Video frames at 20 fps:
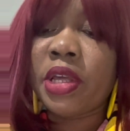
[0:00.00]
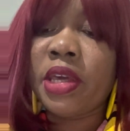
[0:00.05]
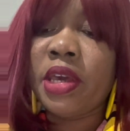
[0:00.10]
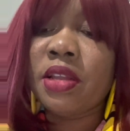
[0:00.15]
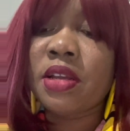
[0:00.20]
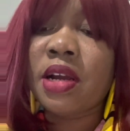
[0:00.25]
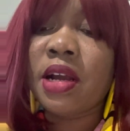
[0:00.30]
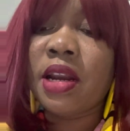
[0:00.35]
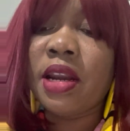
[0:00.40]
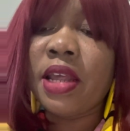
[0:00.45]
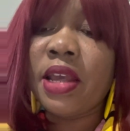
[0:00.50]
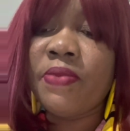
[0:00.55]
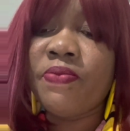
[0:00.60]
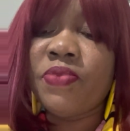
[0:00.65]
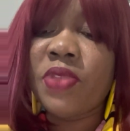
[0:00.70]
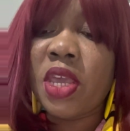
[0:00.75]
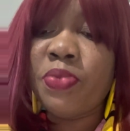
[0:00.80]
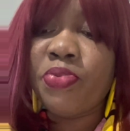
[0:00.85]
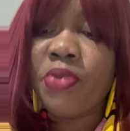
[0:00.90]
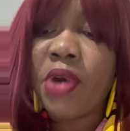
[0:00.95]
can
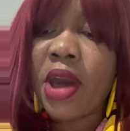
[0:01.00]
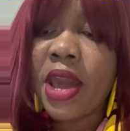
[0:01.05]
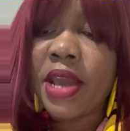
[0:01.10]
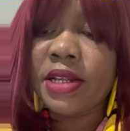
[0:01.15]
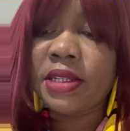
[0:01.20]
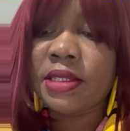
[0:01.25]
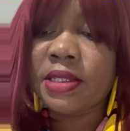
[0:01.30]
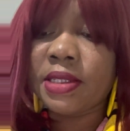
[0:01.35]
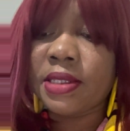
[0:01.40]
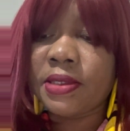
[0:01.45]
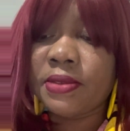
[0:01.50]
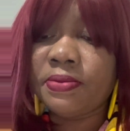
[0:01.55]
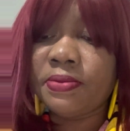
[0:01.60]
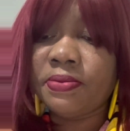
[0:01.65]
claim their prize.